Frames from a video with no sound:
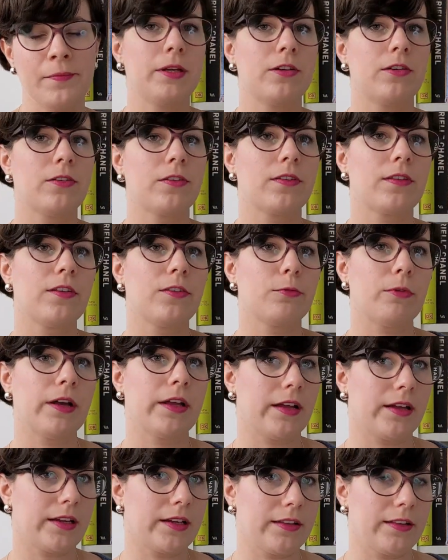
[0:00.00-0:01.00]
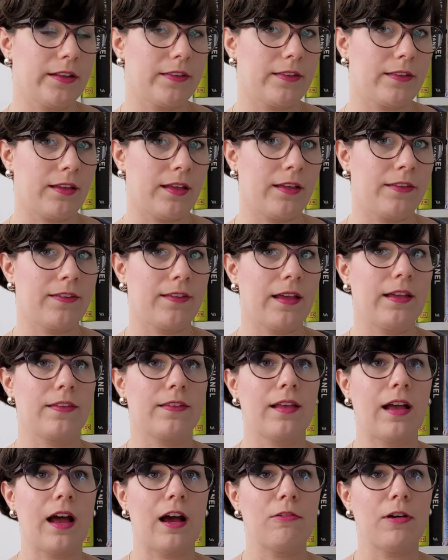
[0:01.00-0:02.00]
because this way I can
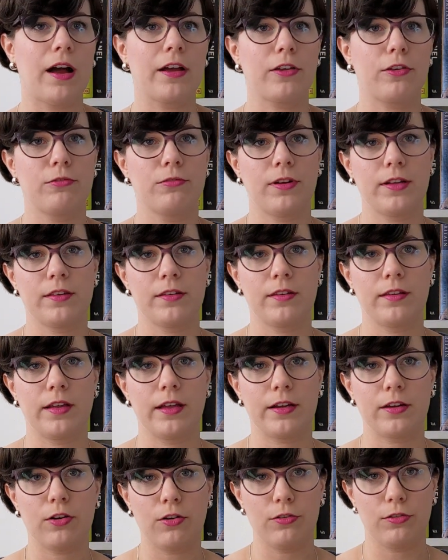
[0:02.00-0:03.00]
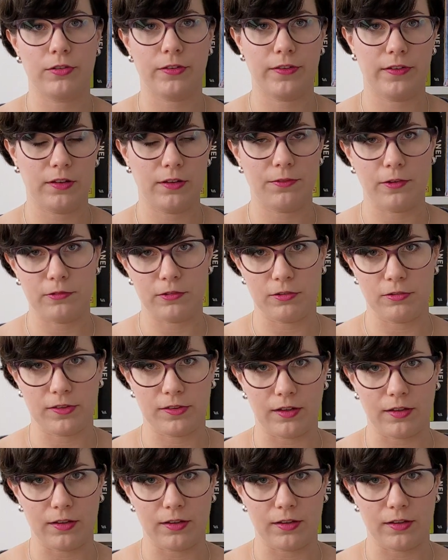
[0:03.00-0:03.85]
assess how accurate the colors in the photos